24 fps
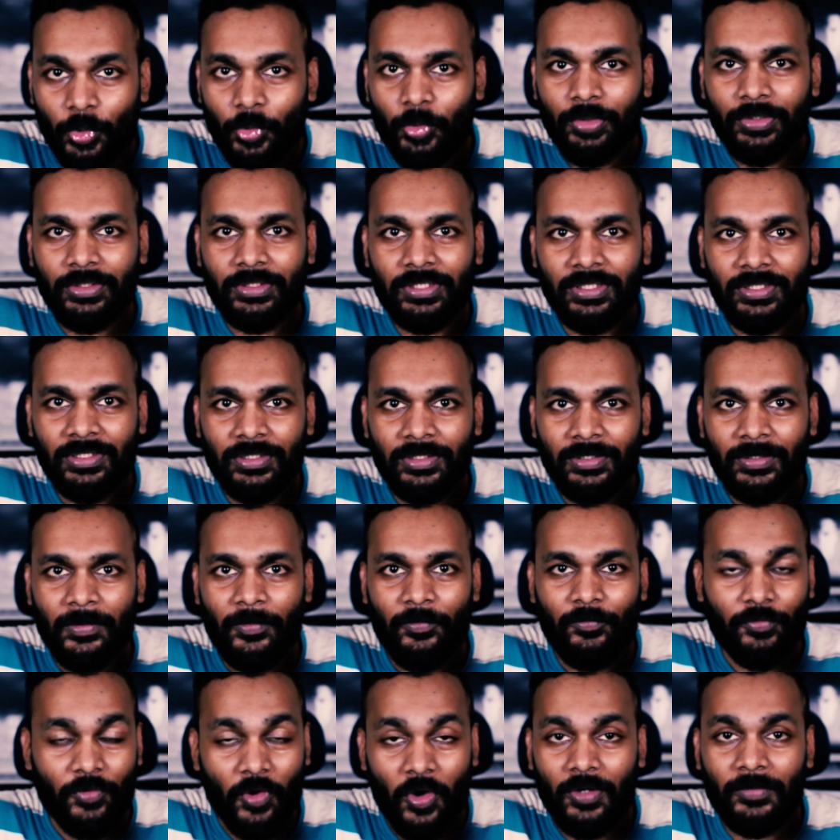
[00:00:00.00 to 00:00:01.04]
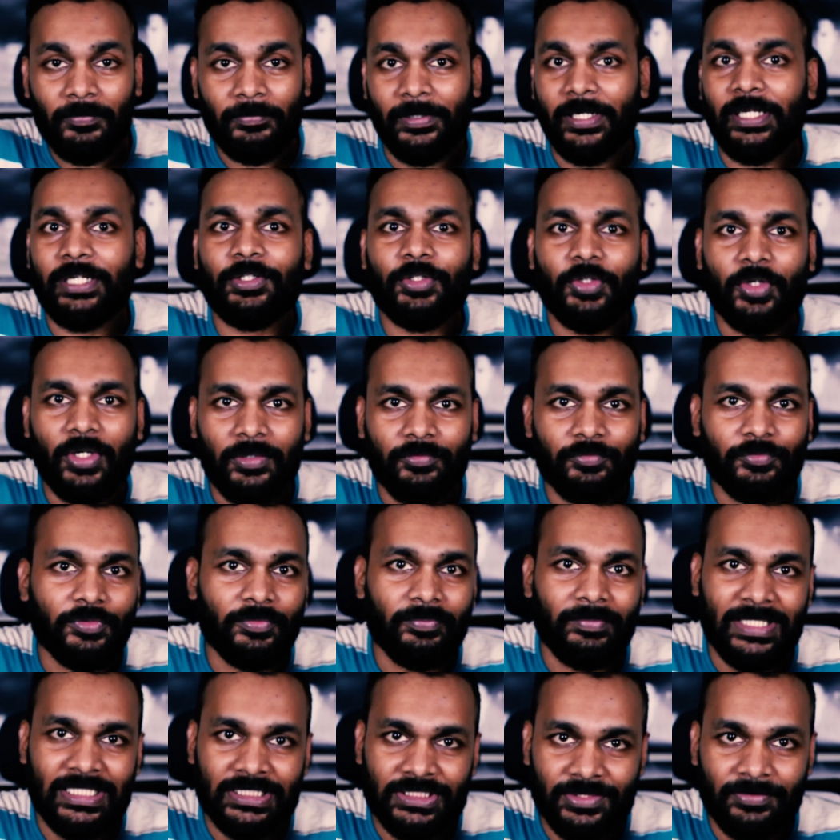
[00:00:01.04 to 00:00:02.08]
Don't fall prey to
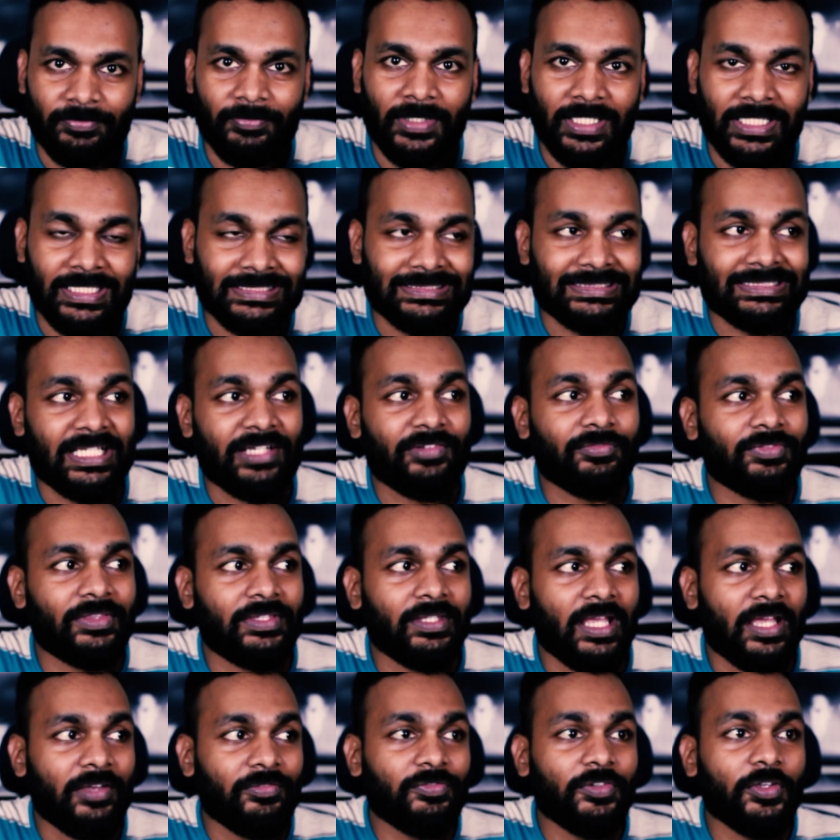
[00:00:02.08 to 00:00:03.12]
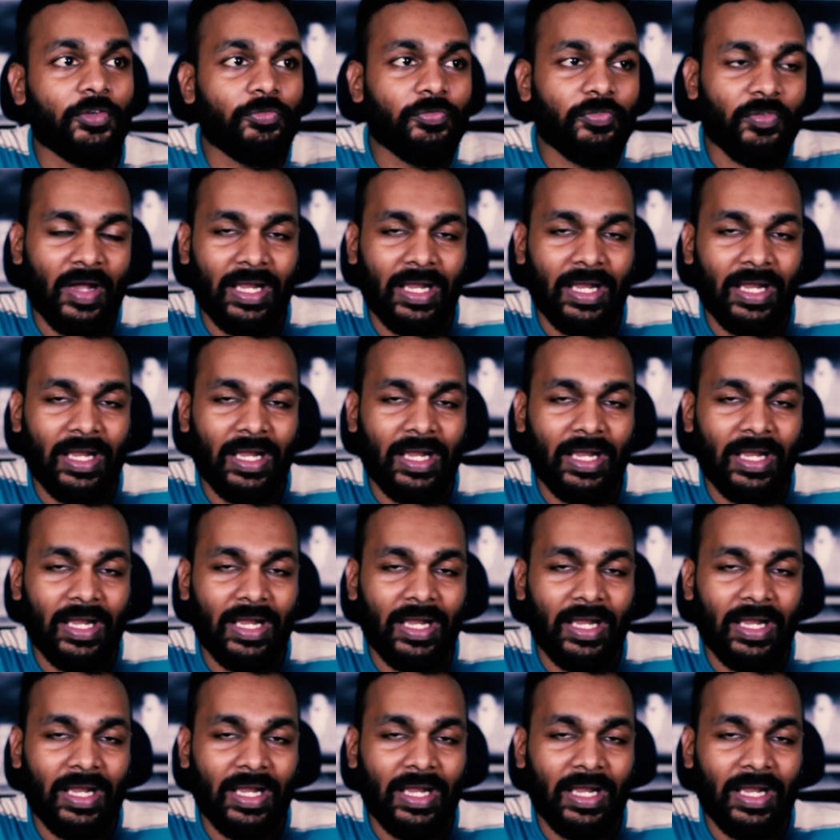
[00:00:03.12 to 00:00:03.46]
confirmation bias. If you